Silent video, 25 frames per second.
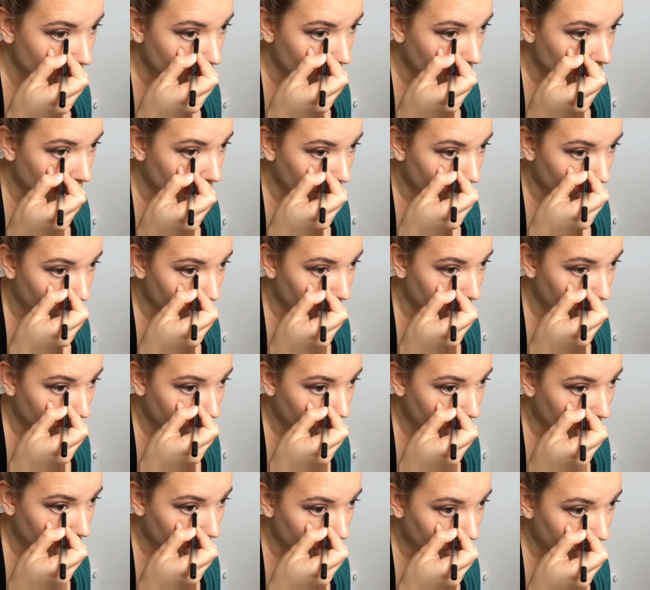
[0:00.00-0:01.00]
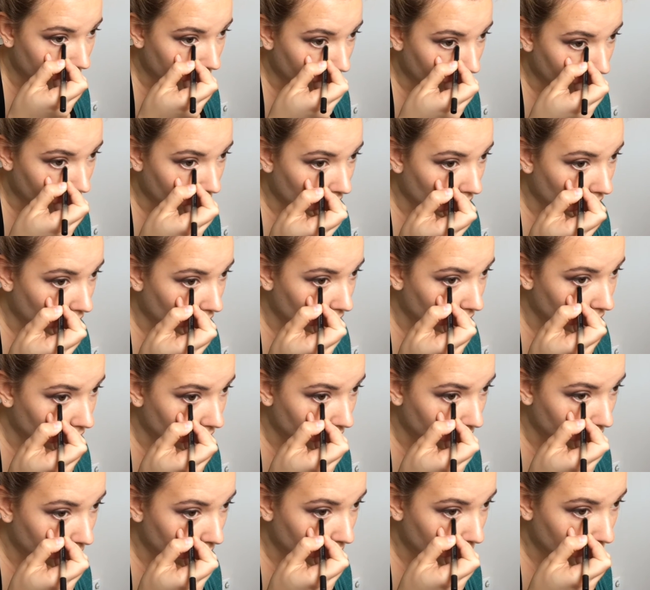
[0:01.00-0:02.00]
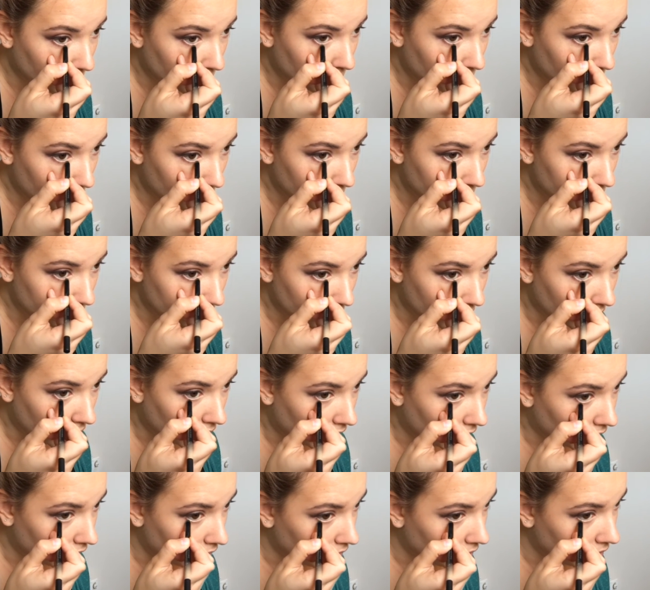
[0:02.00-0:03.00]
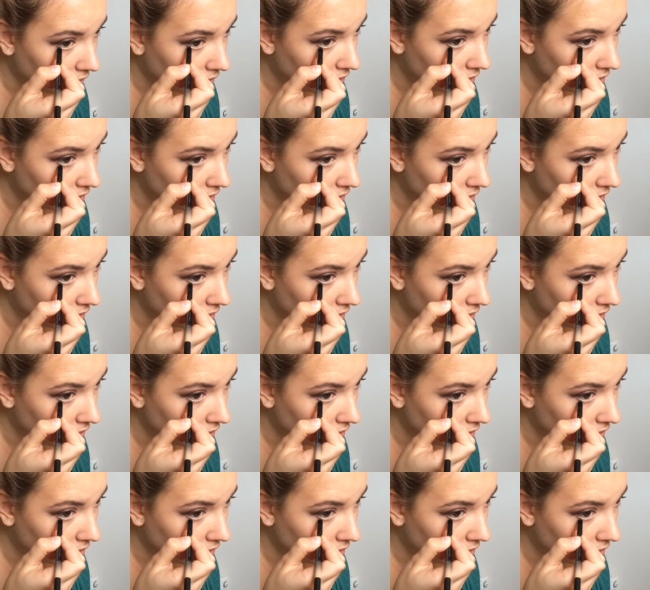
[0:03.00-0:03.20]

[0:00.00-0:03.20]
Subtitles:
And apply that on my waterline